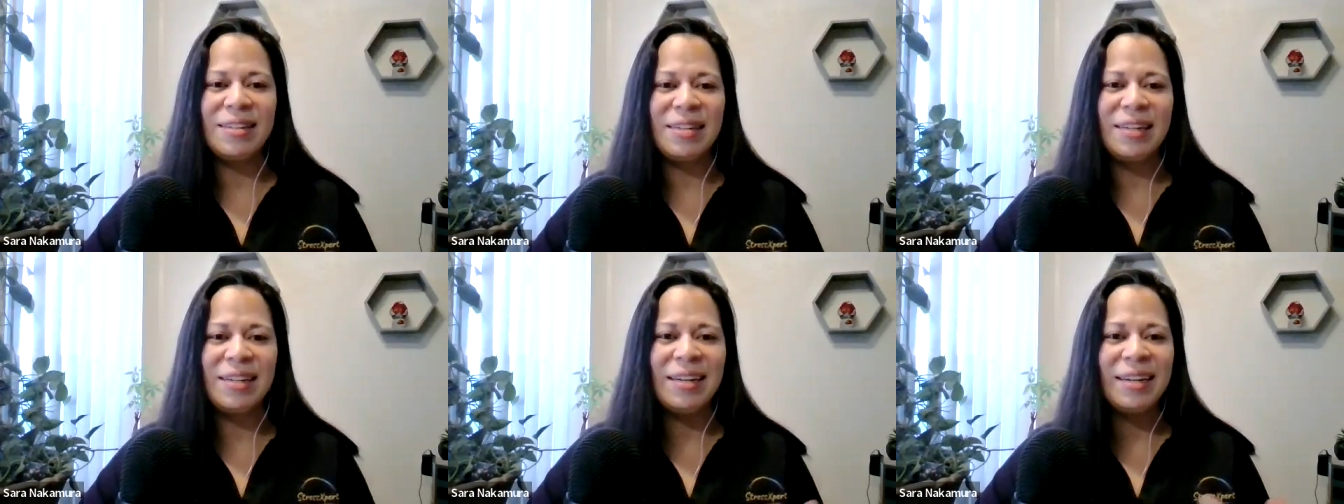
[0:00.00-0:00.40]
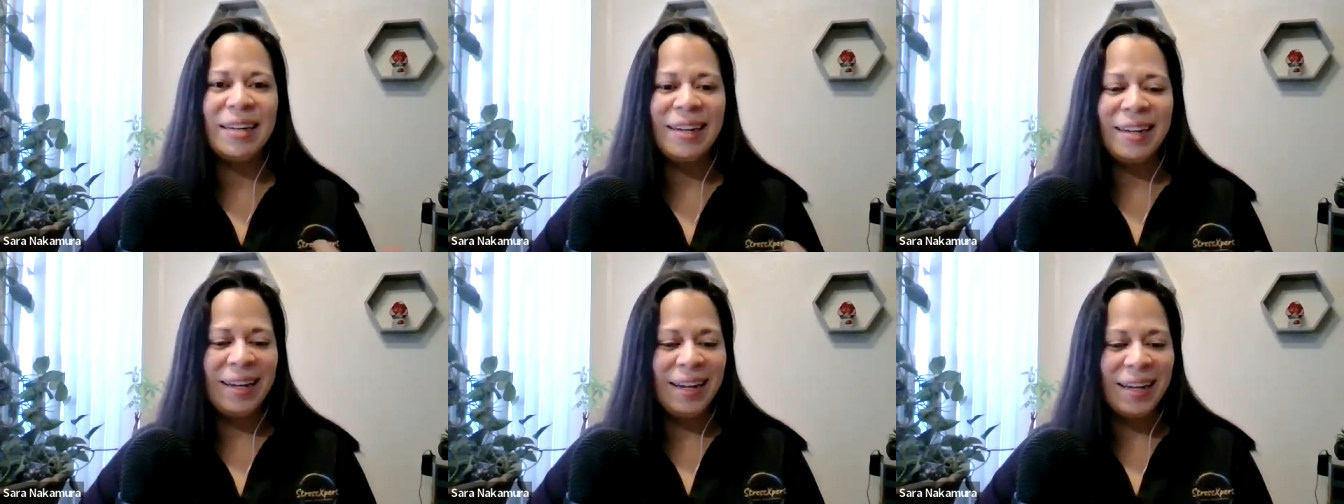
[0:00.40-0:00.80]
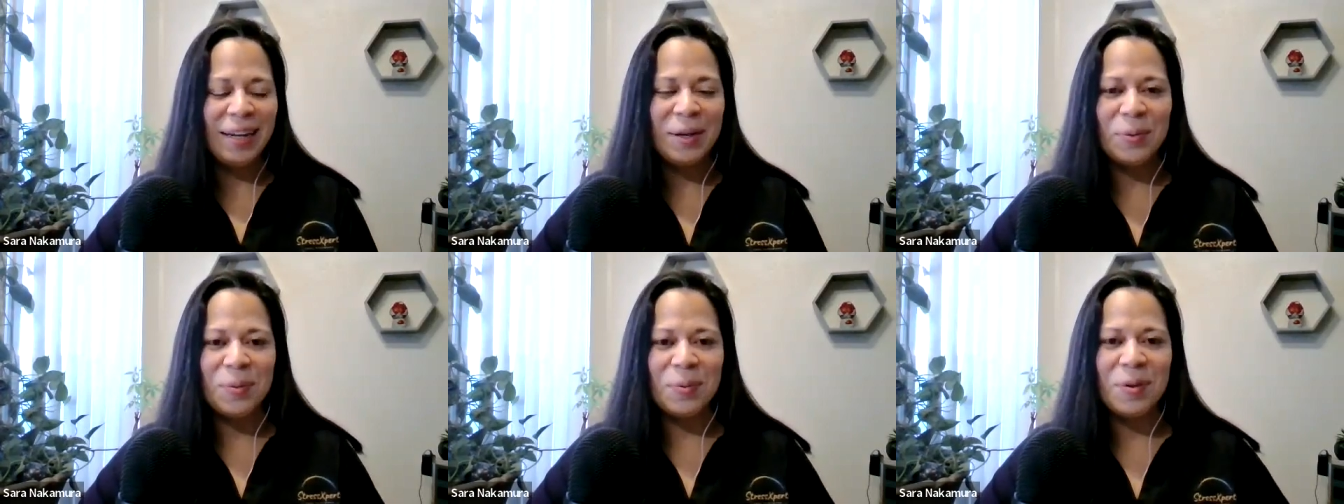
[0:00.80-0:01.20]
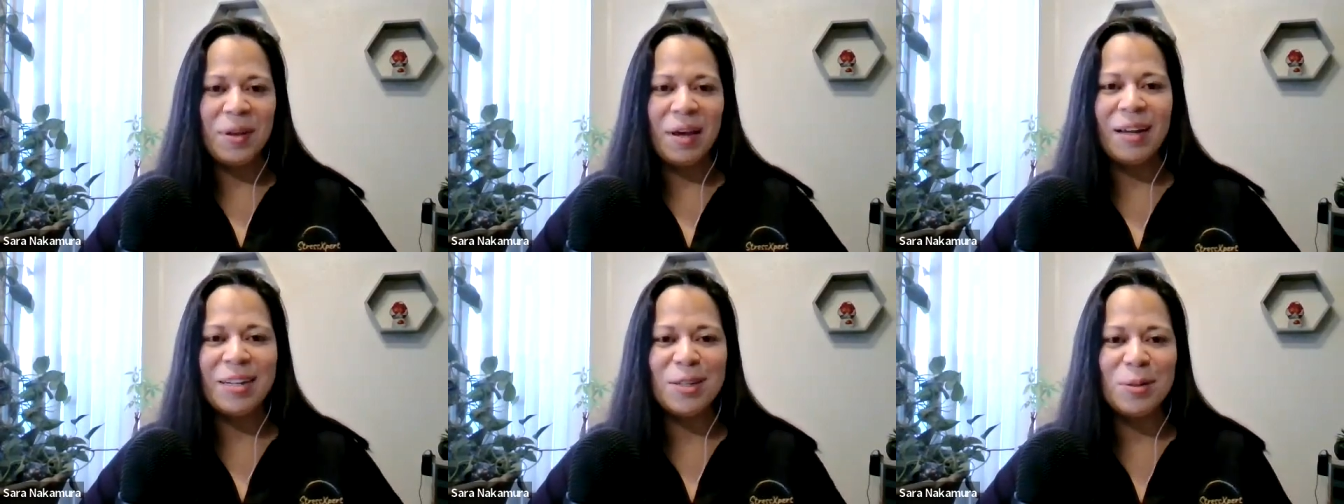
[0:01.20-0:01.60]
see,
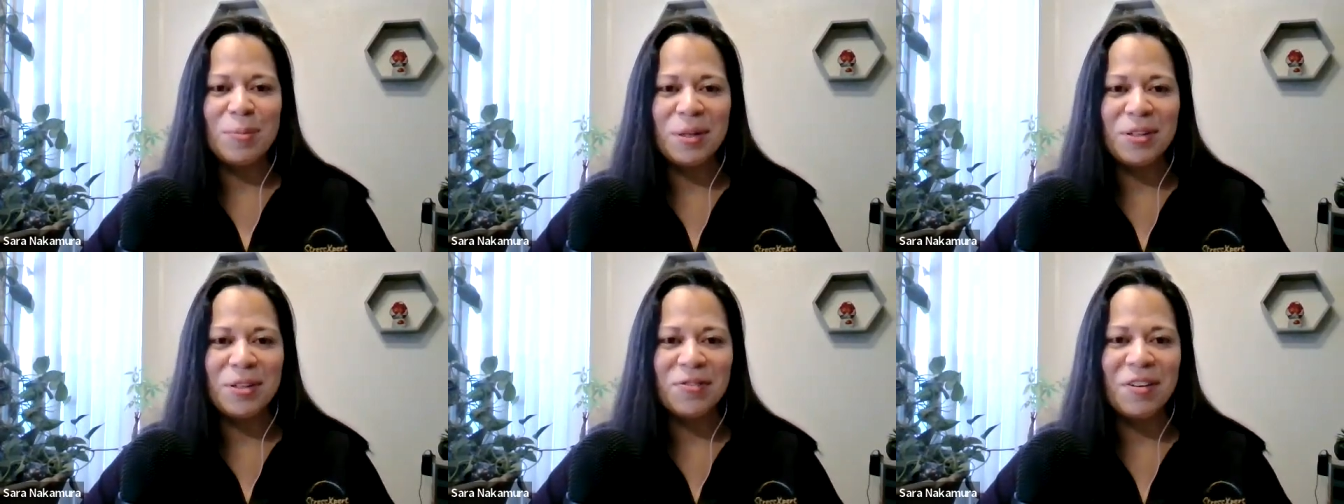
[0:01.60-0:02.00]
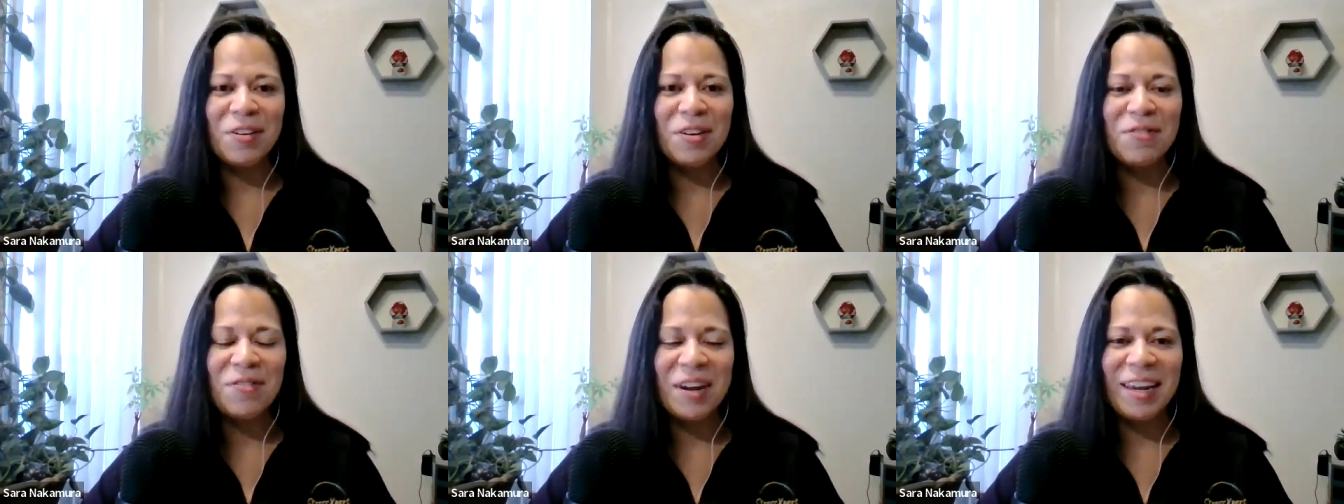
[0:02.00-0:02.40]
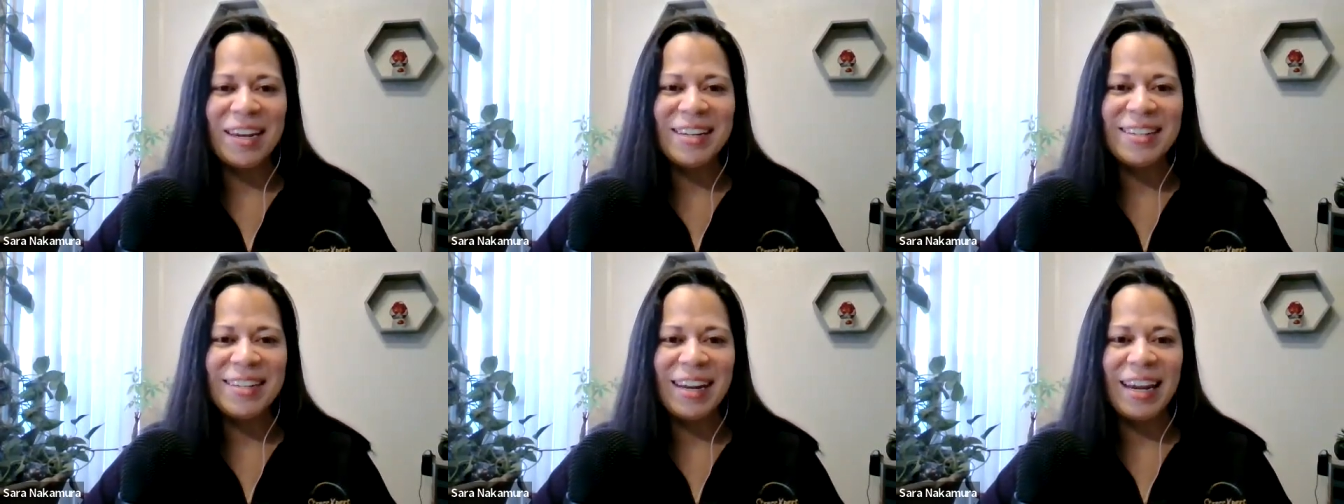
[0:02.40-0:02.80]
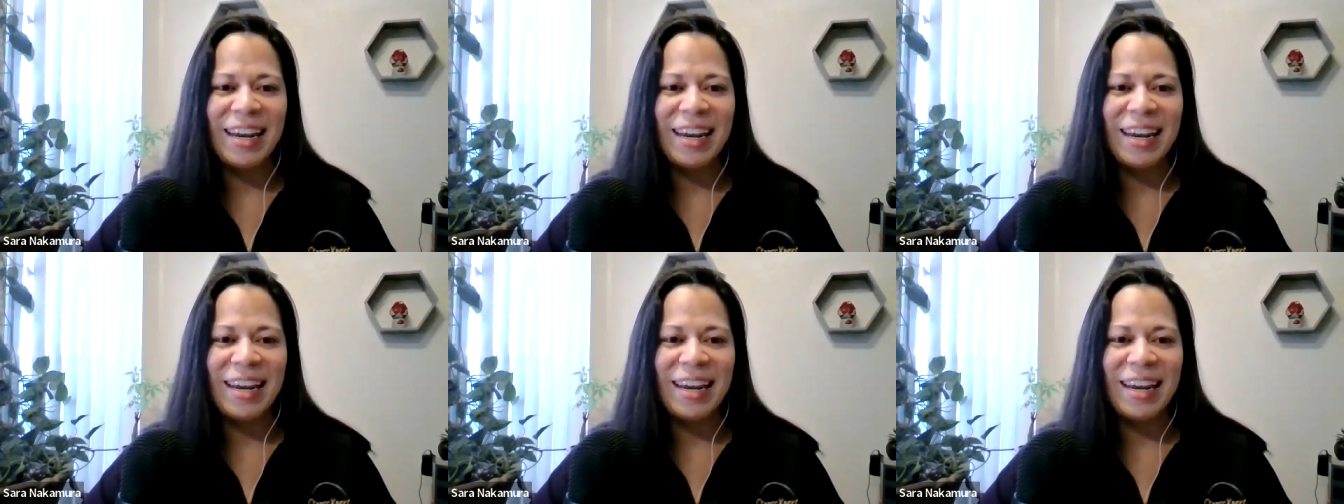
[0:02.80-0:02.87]
the hustle and bustle of Vegas,